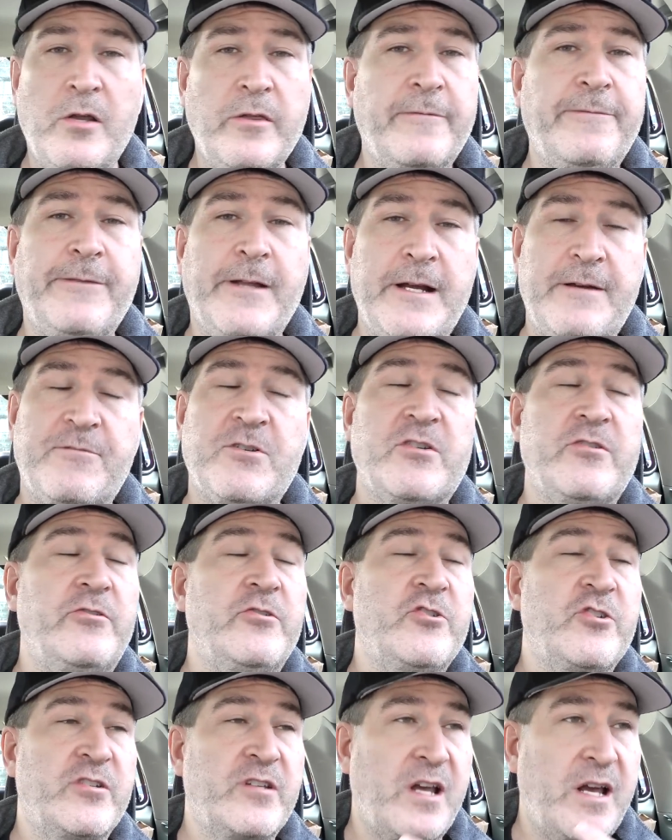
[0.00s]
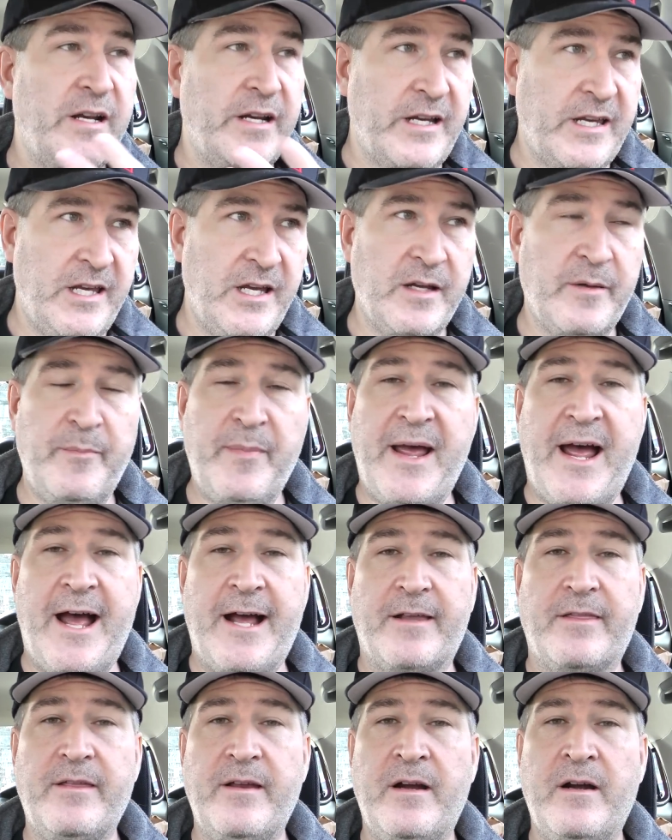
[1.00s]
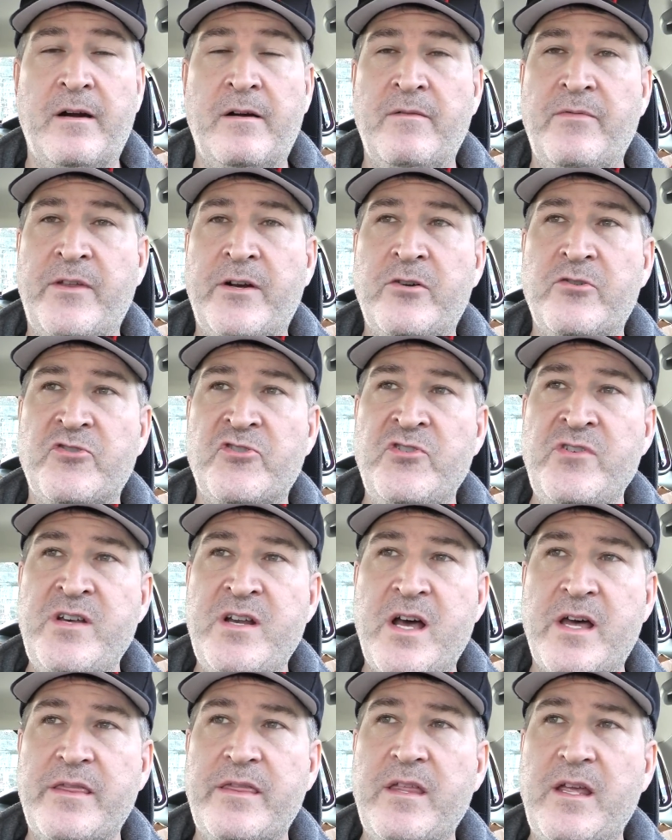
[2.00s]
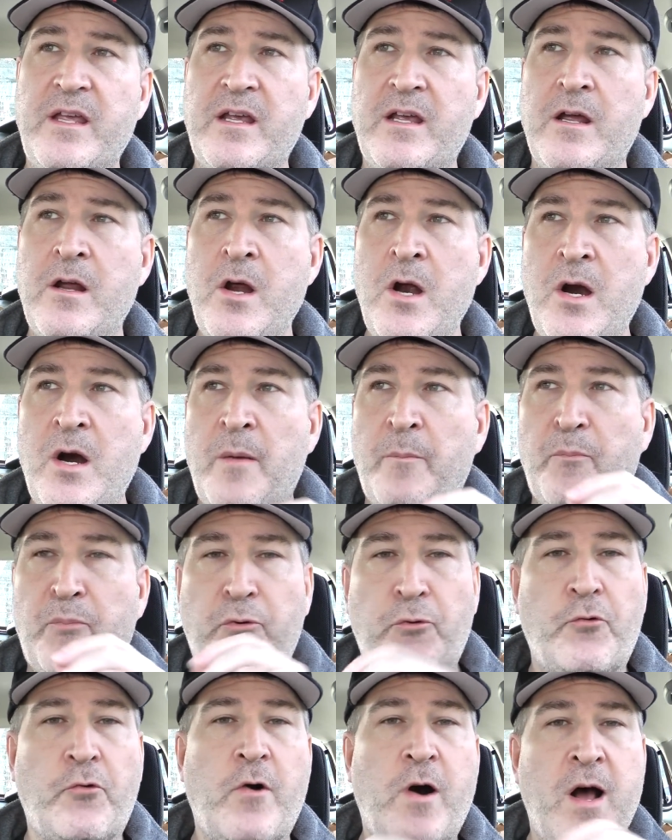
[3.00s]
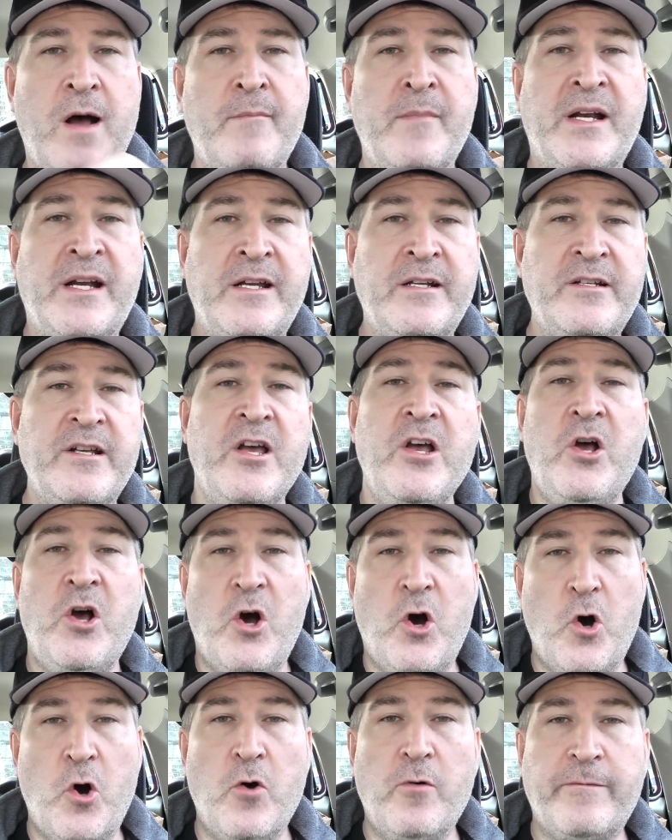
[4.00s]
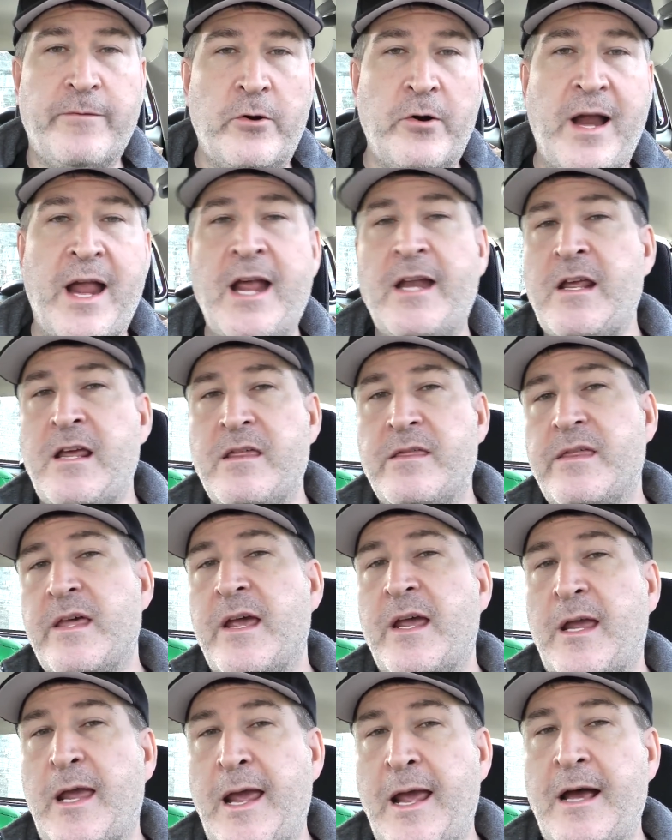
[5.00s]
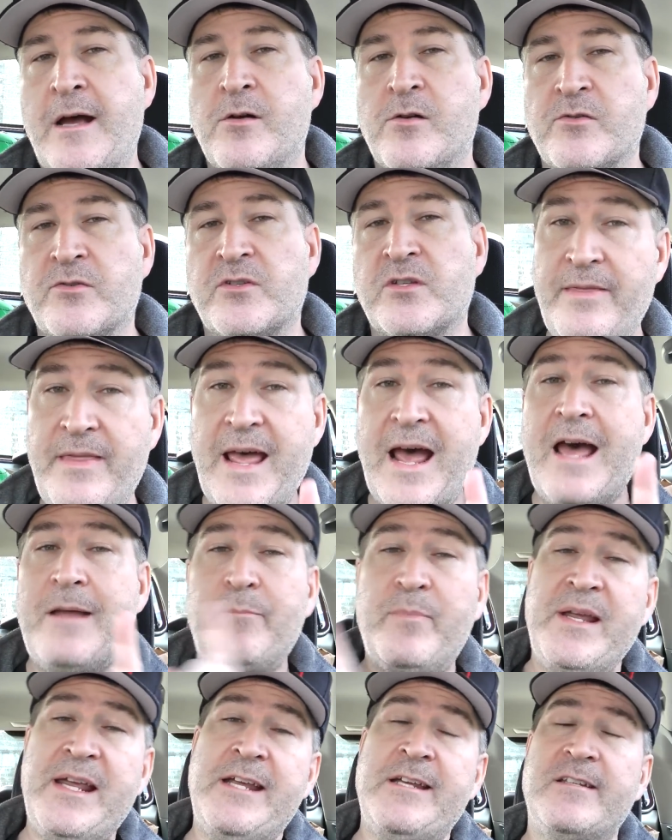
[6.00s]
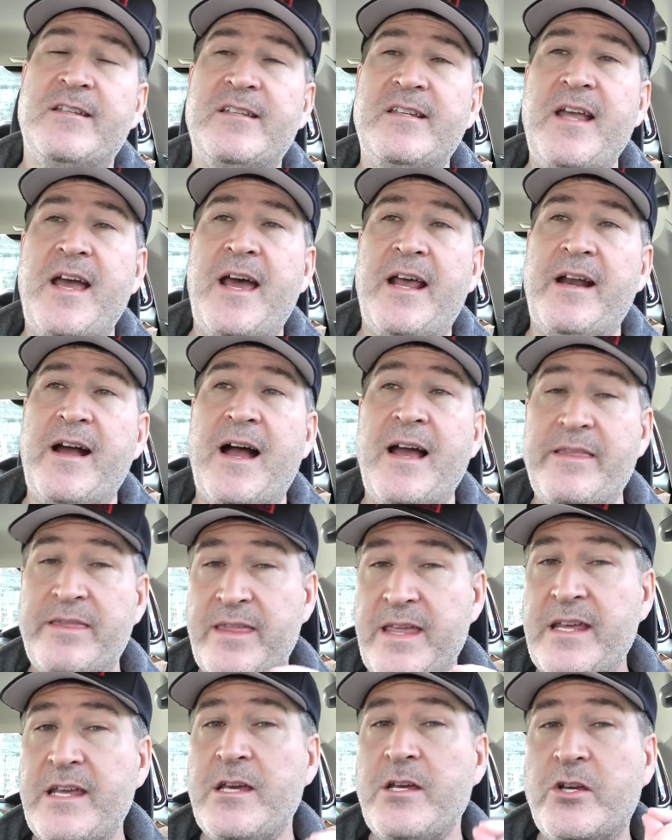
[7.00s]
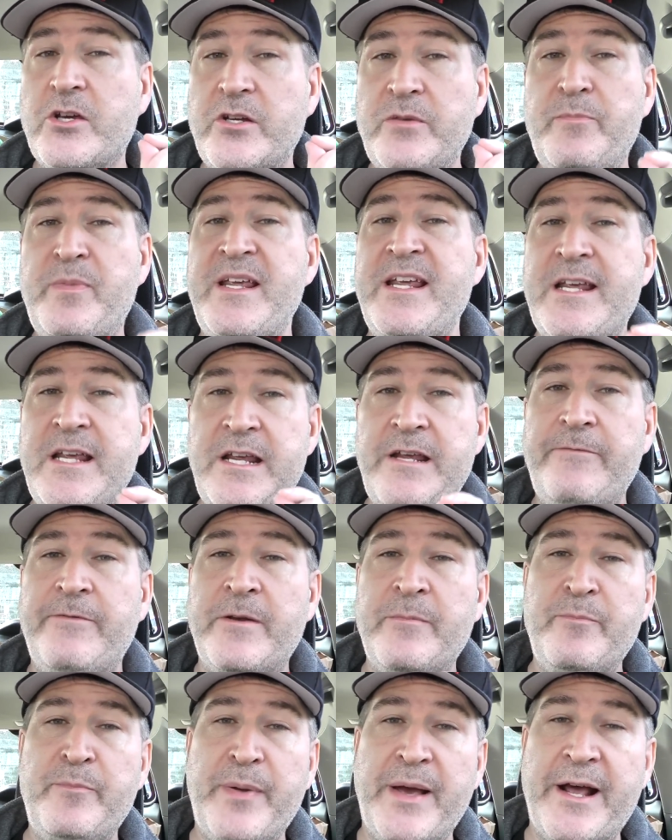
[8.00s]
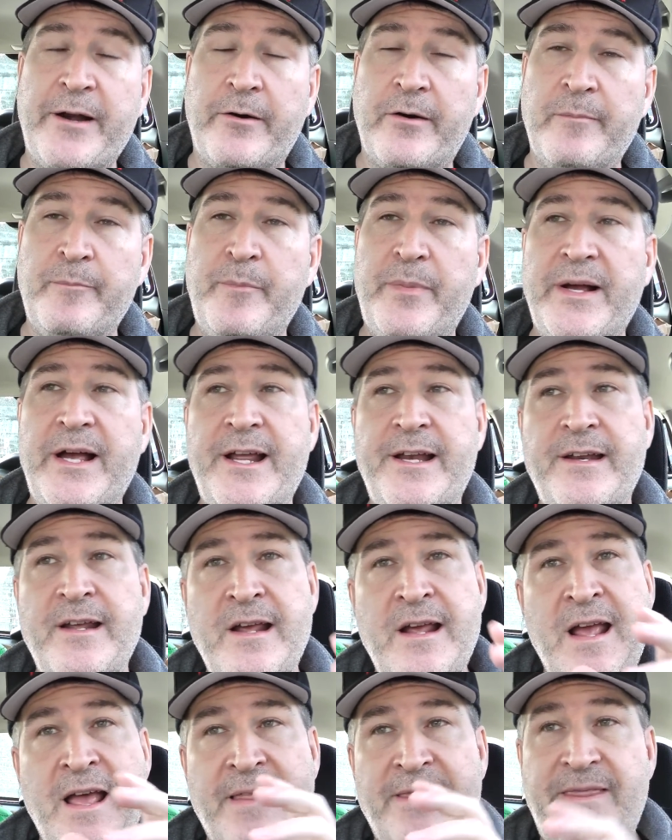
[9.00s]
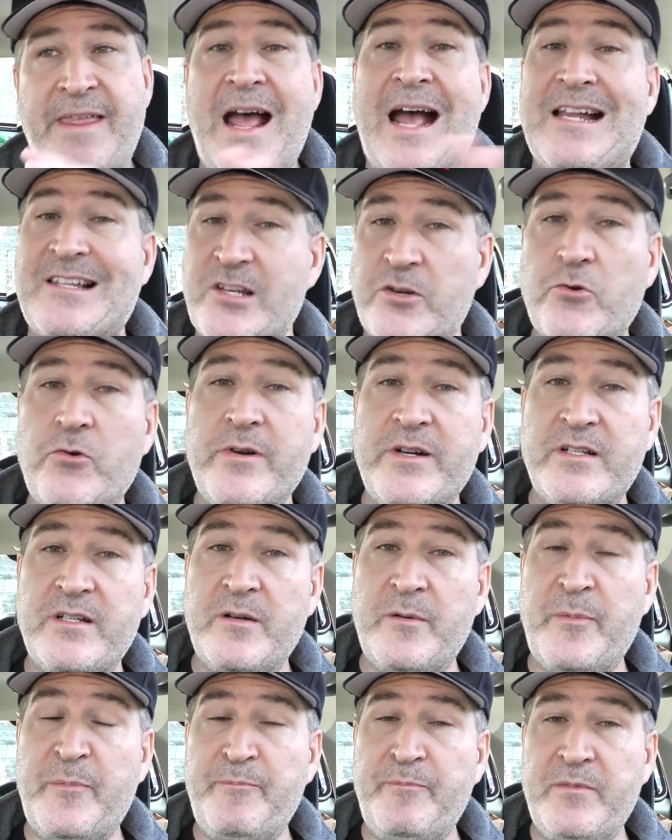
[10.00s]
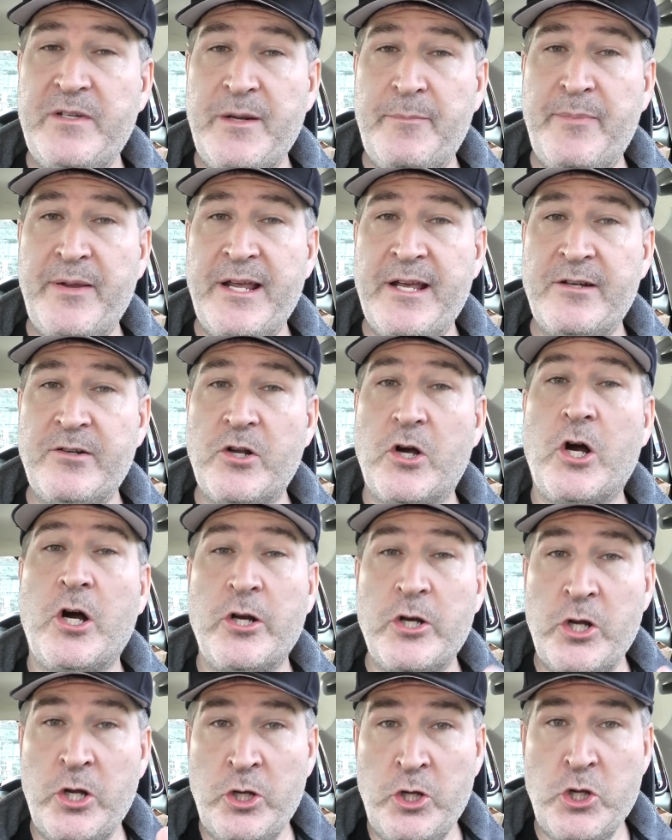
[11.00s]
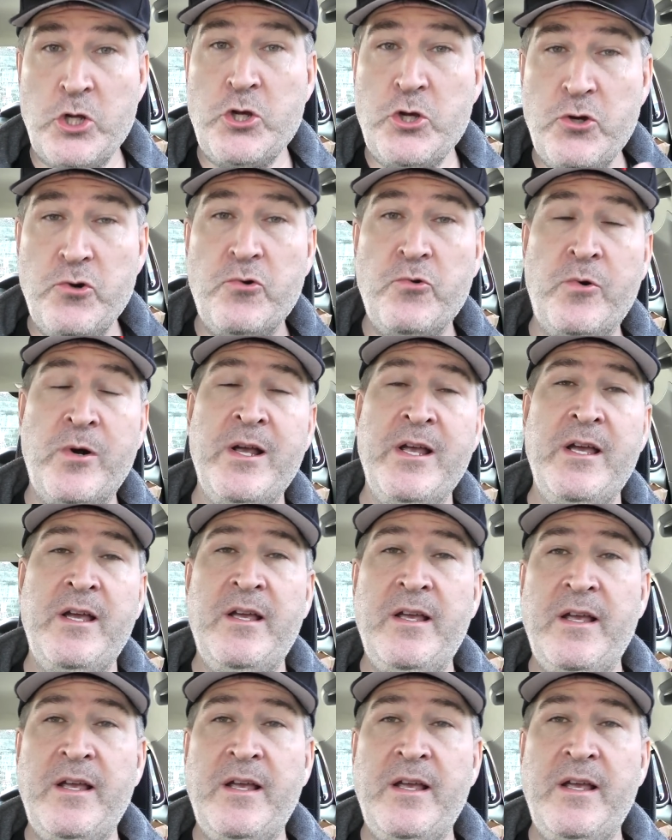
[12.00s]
All the flavors are just kind of kickback. There, there's nothing prominent over anything else. That being said, I think it could be even better, but that's going to depend on you